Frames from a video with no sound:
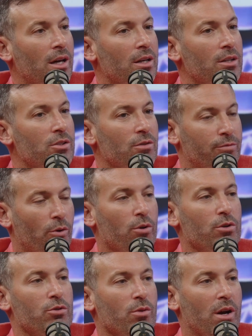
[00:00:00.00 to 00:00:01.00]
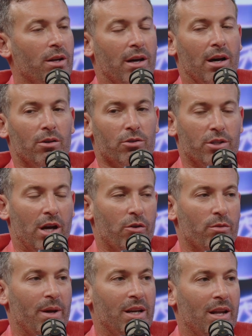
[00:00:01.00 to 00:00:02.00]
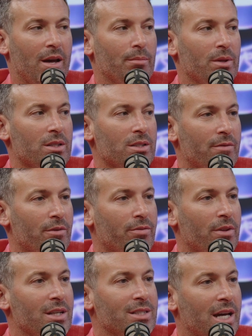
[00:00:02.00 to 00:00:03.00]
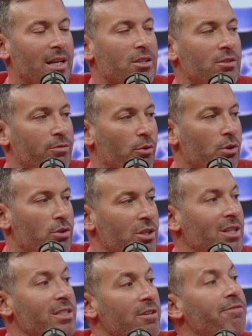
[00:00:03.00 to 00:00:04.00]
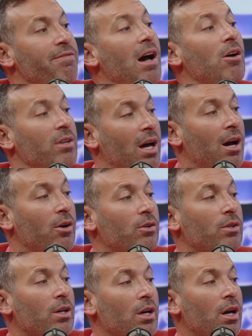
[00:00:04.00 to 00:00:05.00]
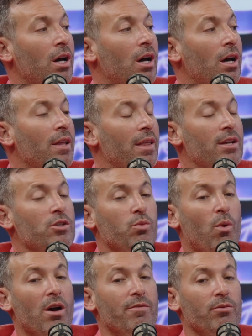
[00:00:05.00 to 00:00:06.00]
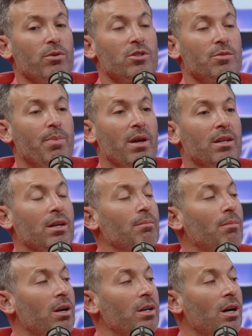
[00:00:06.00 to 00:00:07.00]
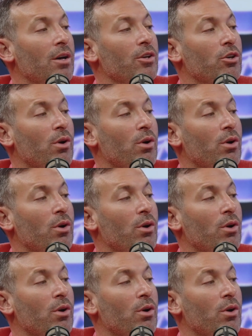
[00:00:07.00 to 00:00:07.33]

a divorce right now, shall remain nameless. I have a friend that's getting divorced because he found out that his wife was spending money on the